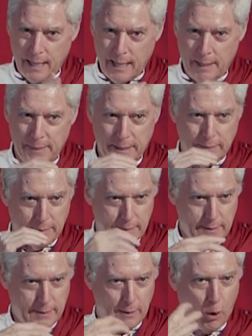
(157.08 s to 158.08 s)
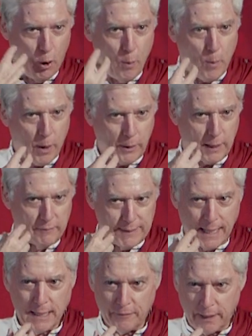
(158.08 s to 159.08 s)
I mean, the hallmark of
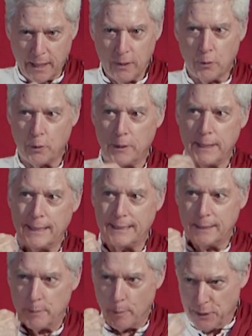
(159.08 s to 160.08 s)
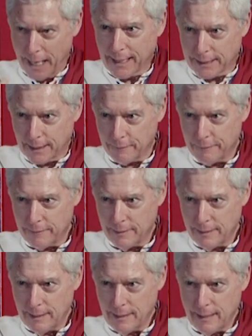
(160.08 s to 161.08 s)
scientific inquiry is it's objective.
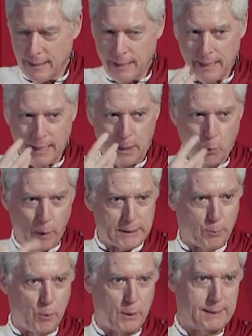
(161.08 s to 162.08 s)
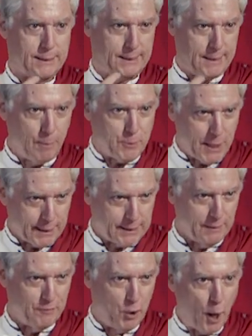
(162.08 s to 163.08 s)
And what's more
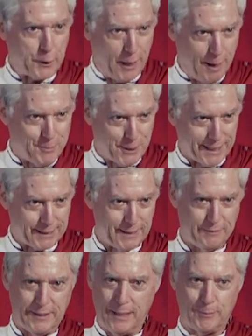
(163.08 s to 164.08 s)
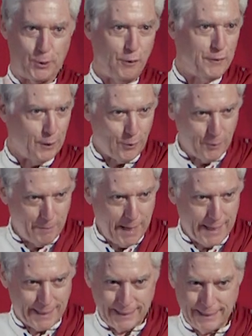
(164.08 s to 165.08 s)
subjective, not objective, than observing your own
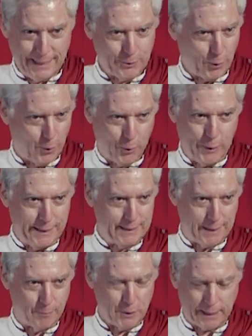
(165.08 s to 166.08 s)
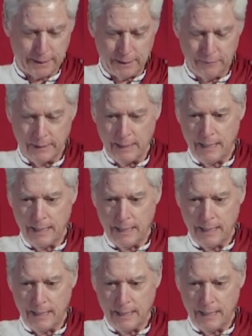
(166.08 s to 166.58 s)
mind? Isn't that totally subjective?